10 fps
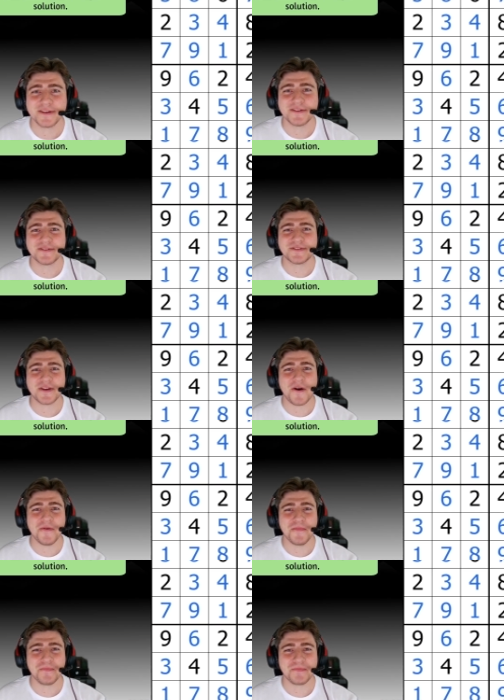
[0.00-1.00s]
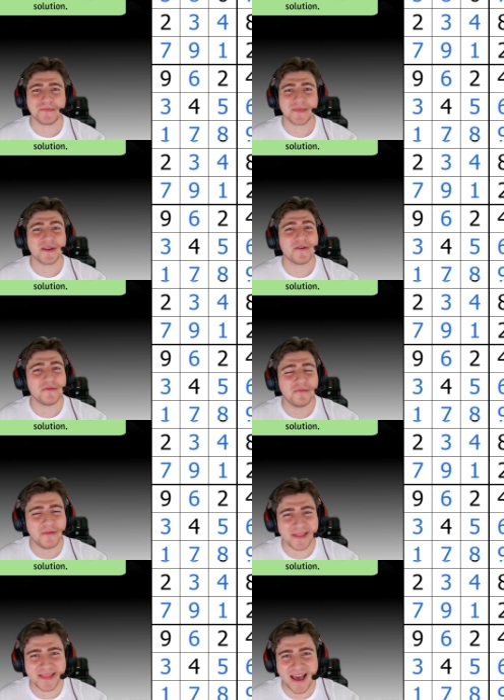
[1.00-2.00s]
So,
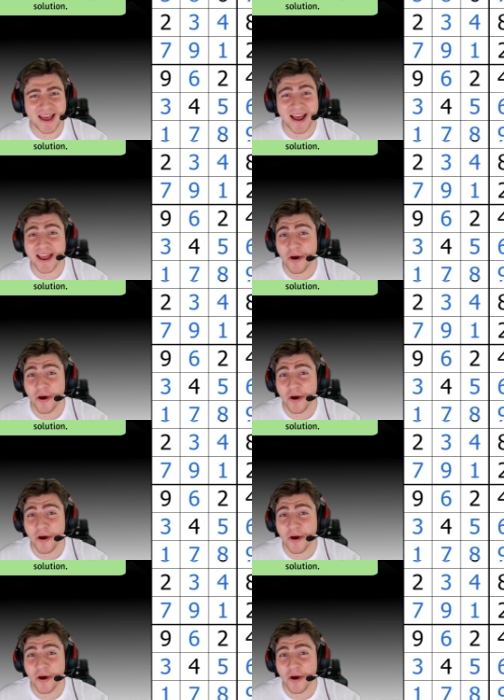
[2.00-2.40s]
with that, I